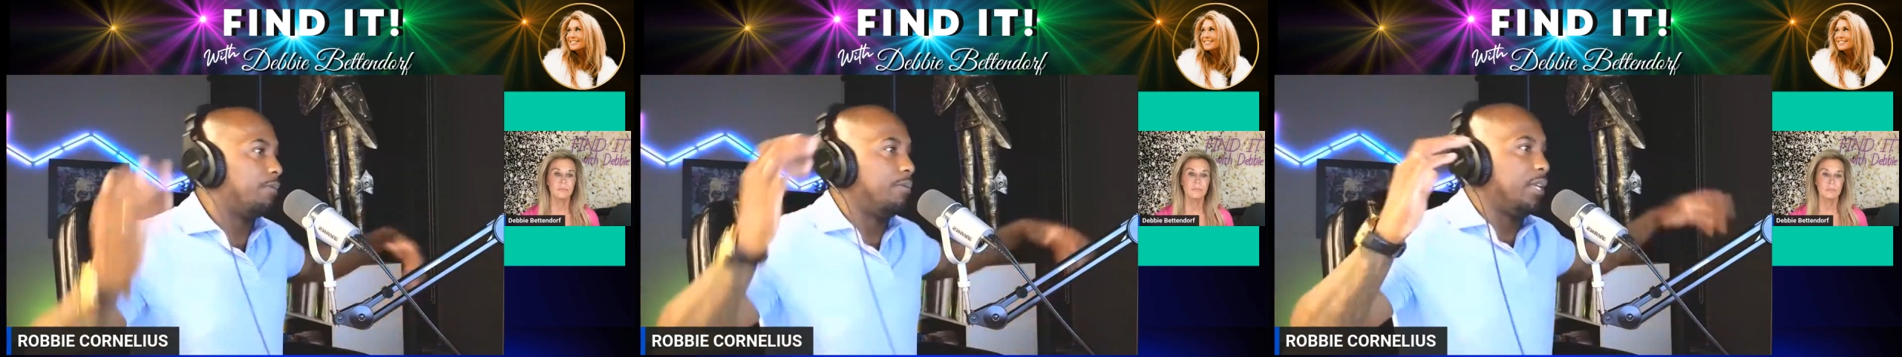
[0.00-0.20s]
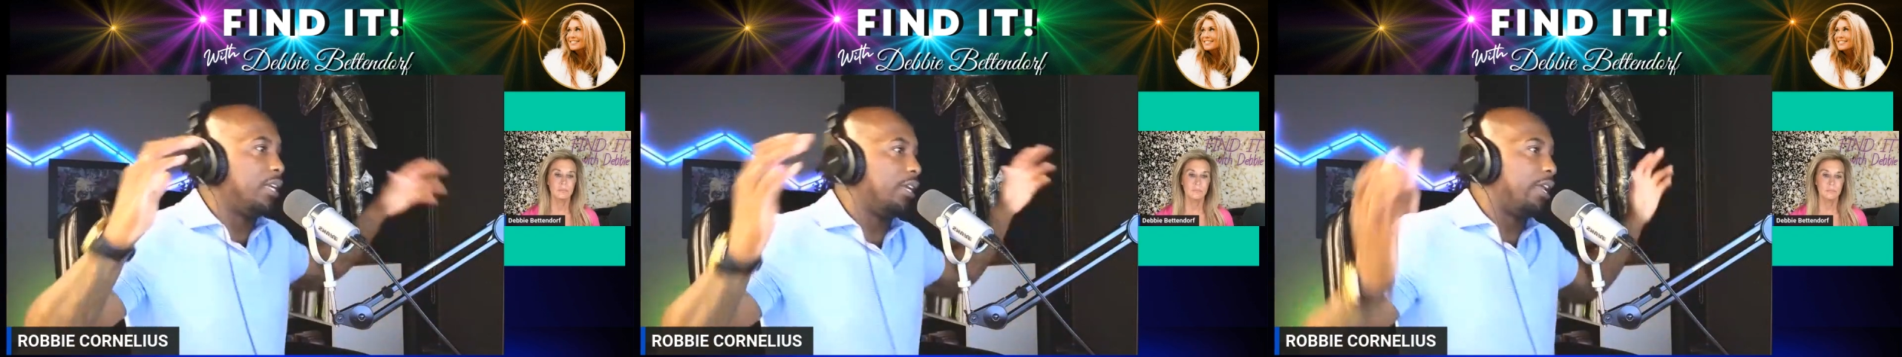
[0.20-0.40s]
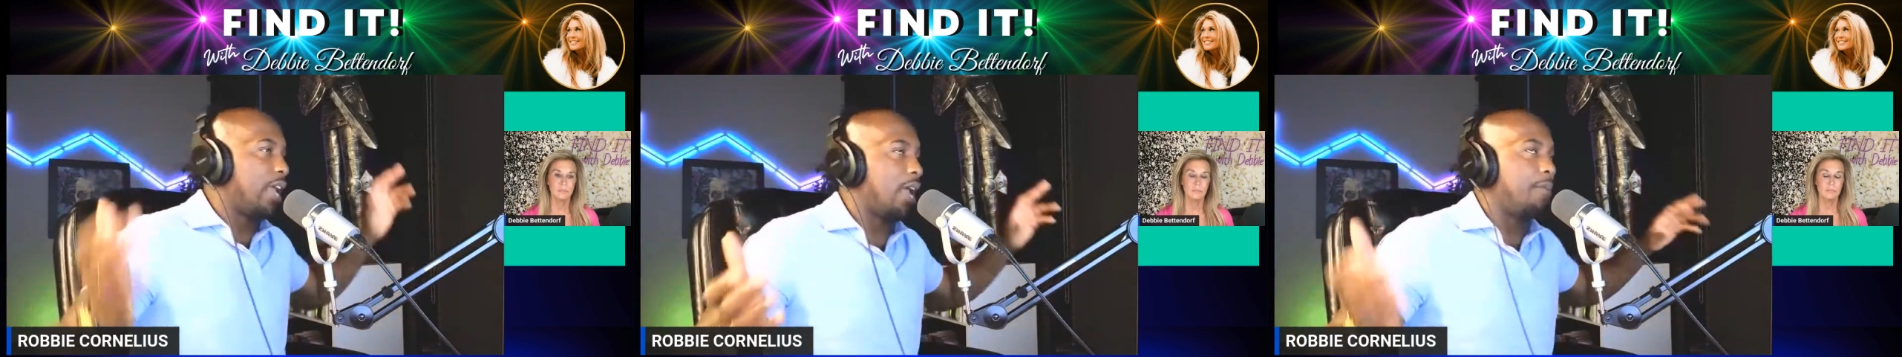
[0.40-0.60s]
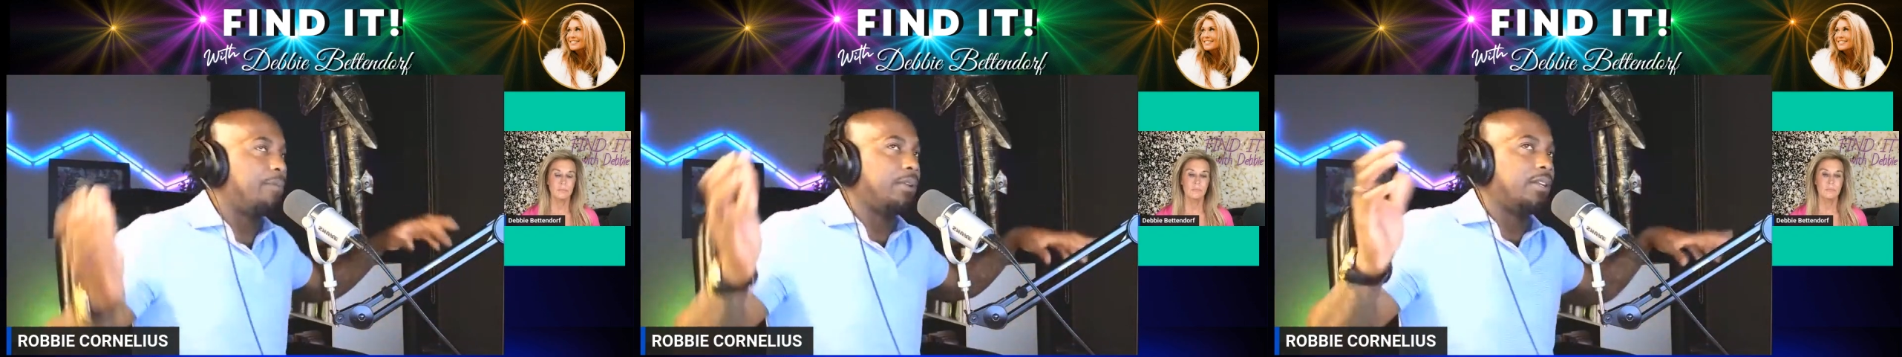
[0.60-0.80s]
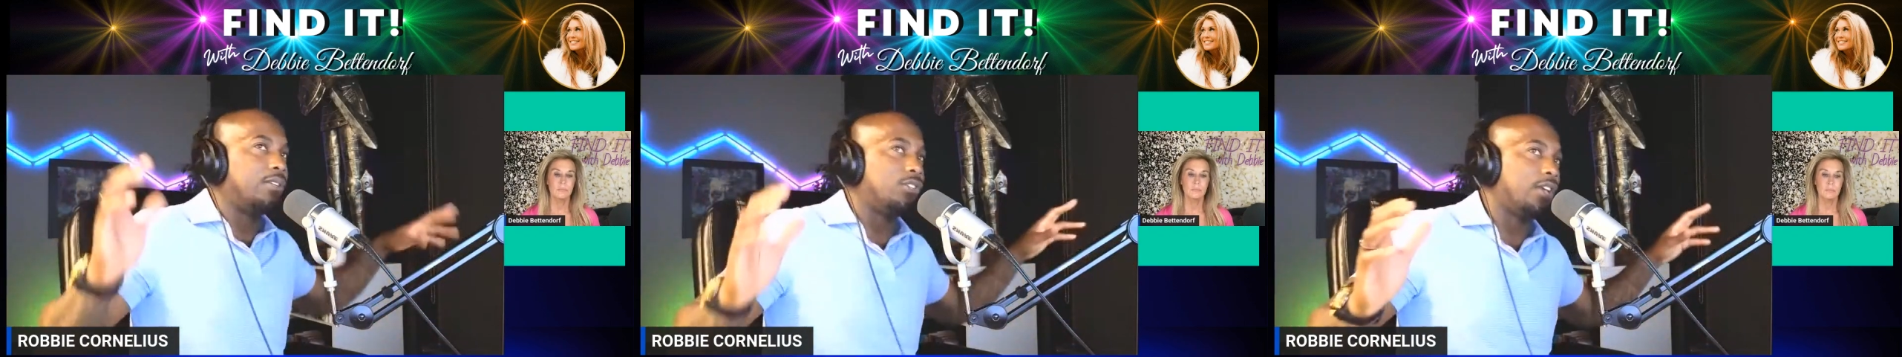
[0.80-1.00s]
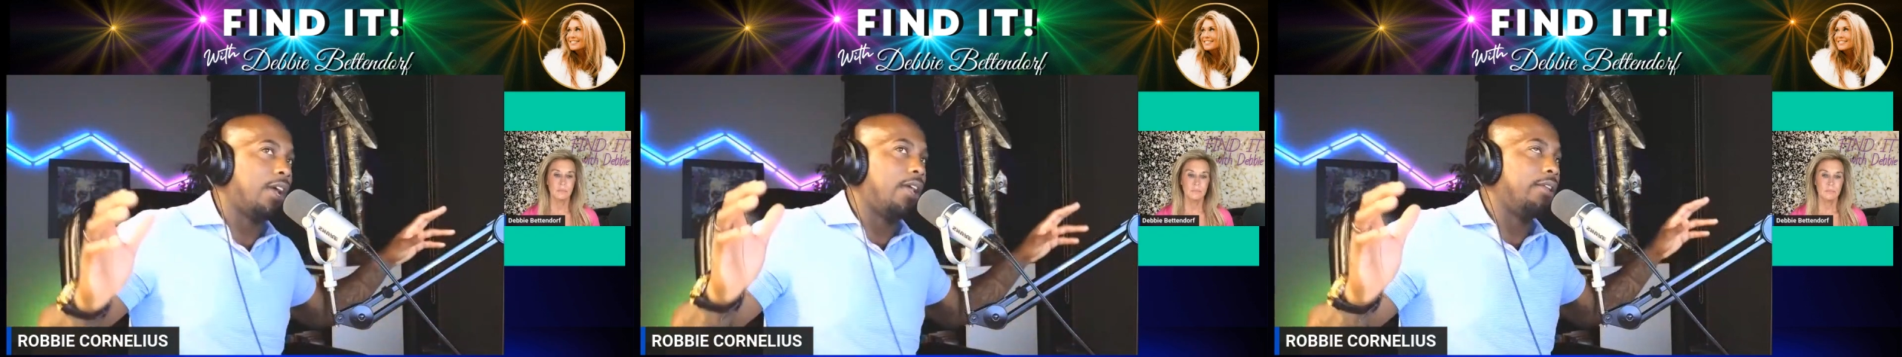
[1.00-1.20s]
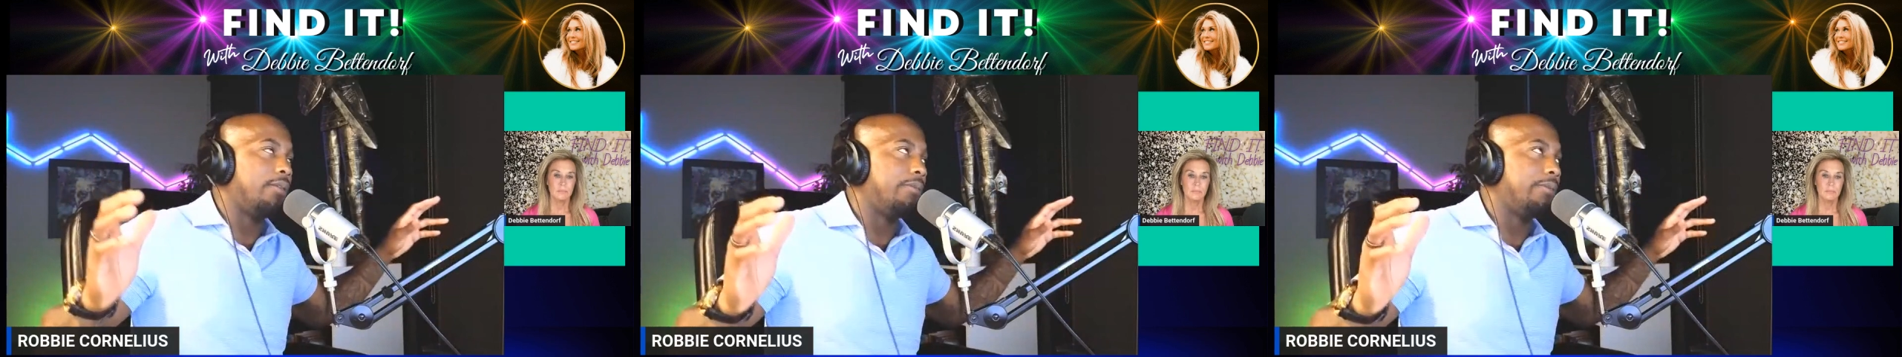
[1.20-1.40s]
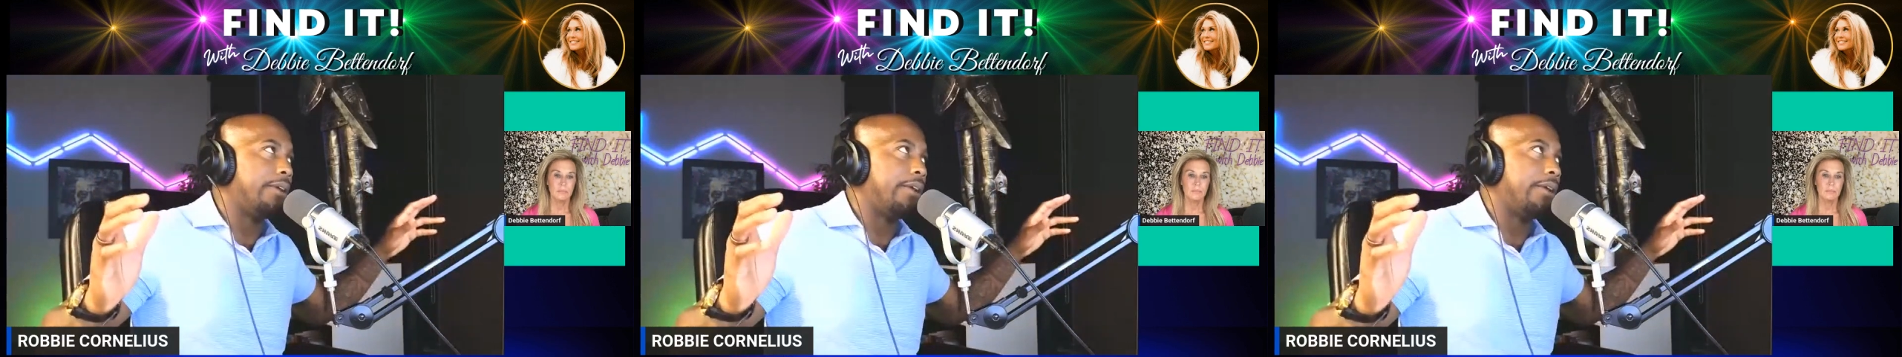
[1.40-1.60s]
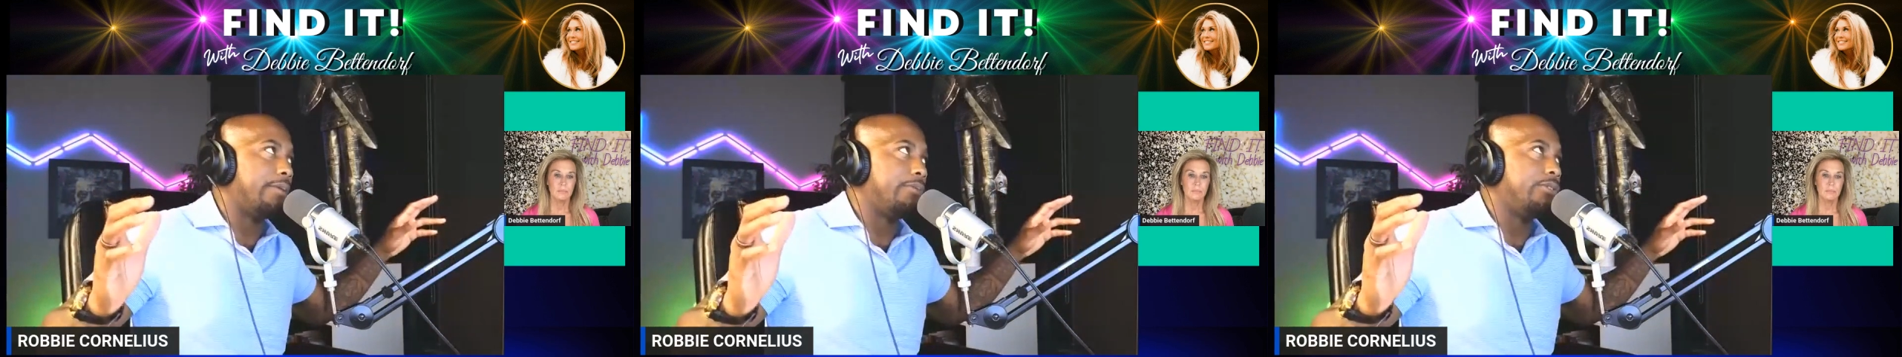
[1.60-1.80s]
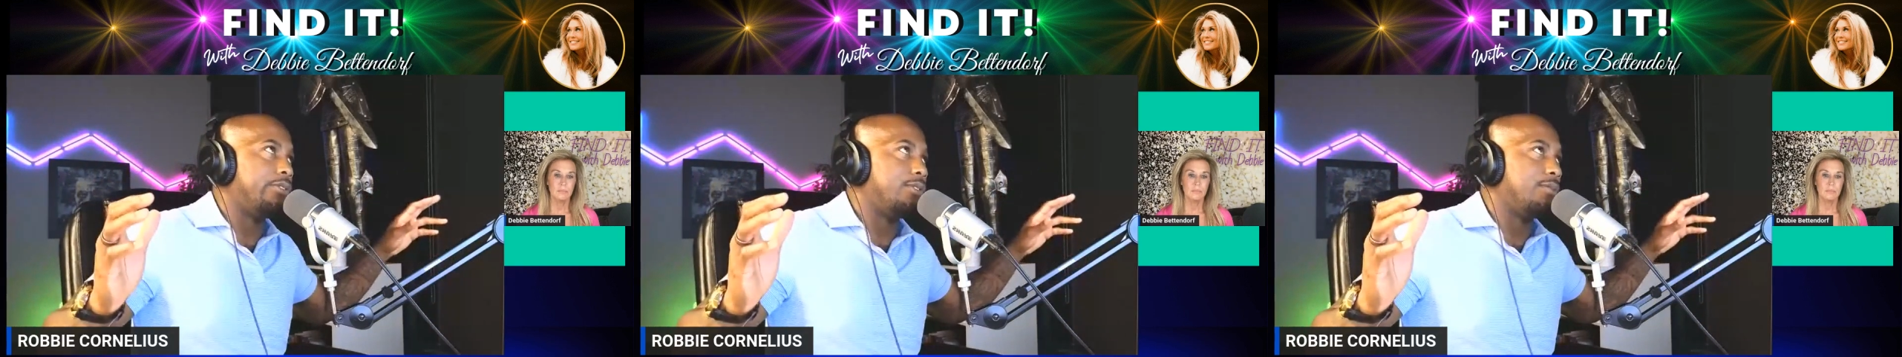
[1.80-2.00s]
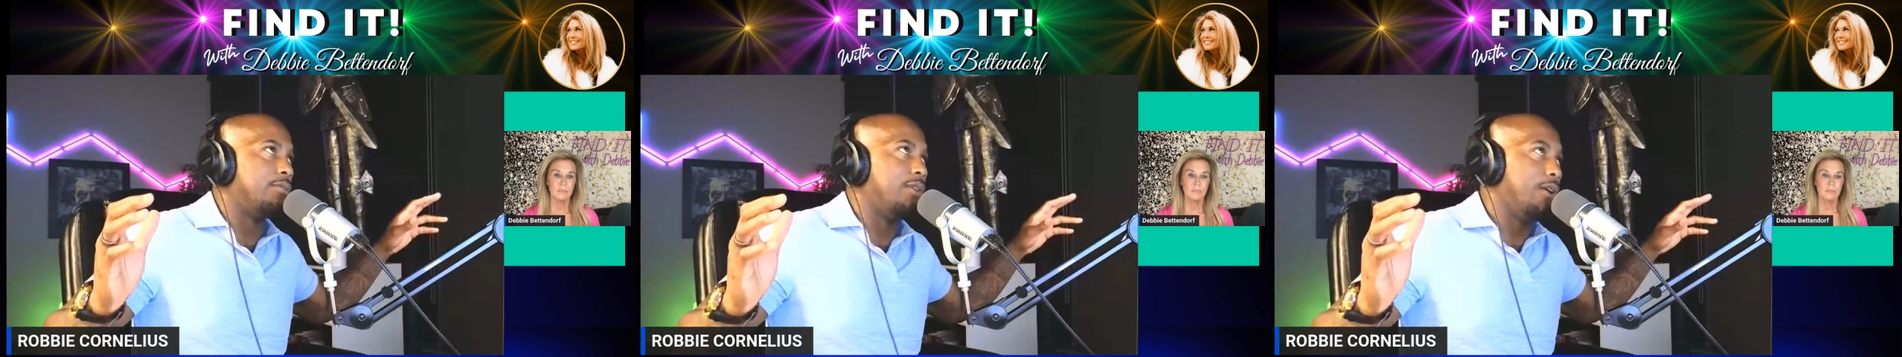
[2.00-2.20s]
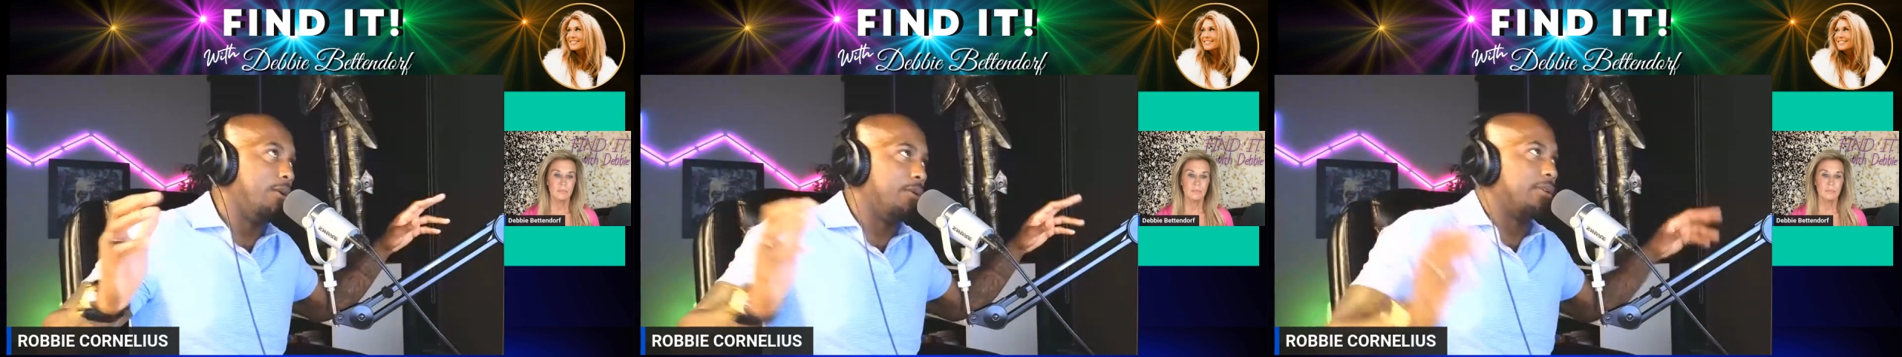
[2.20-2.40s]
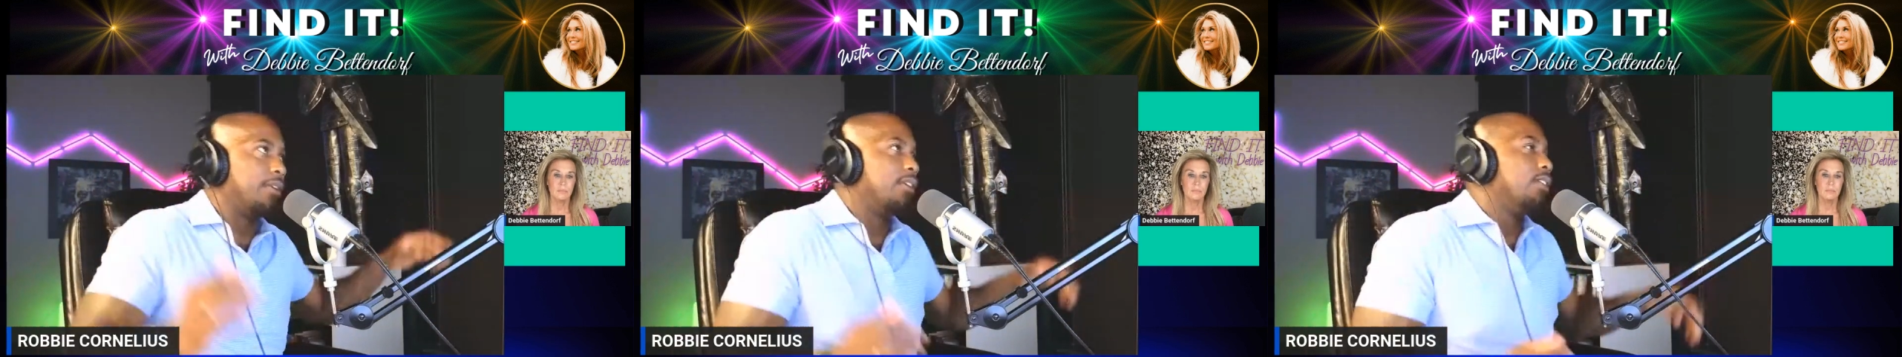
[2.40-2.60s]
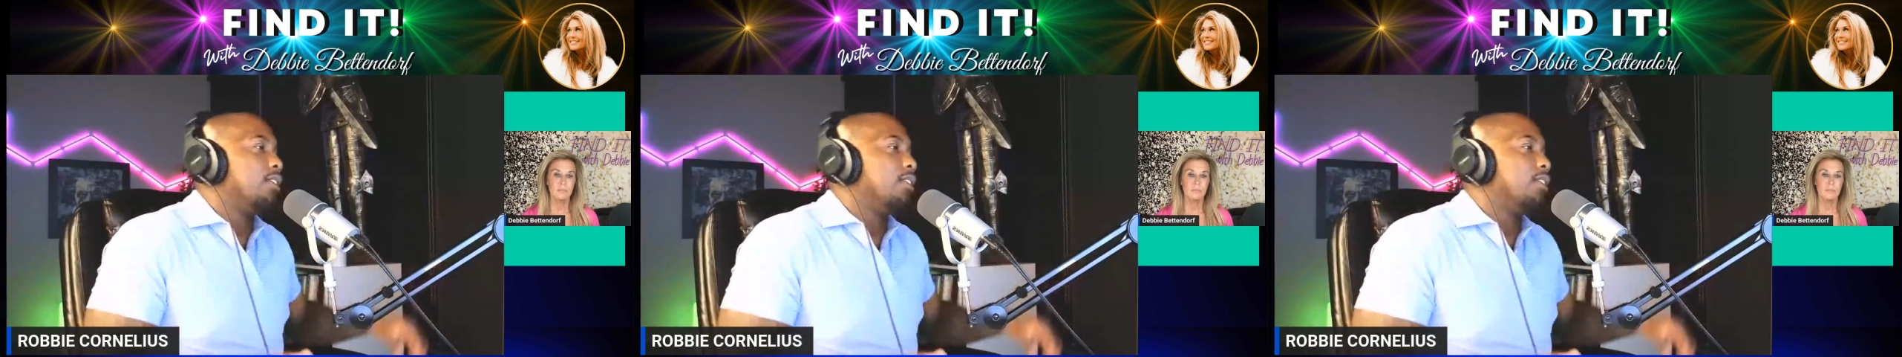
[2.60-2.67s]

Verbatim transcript: being happy and jolly i'm like i'm still broke